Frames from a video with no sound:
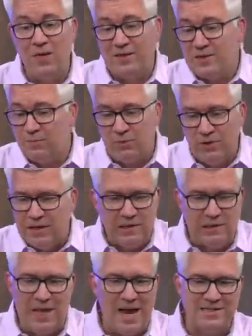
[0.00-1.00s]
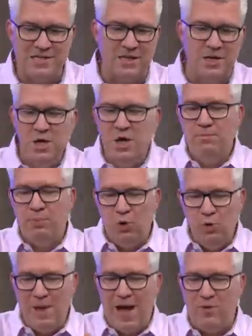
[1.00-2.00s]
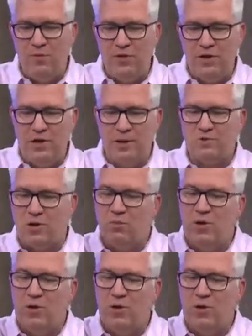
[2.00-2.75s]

That's a pretty classic pullback within an uptrend.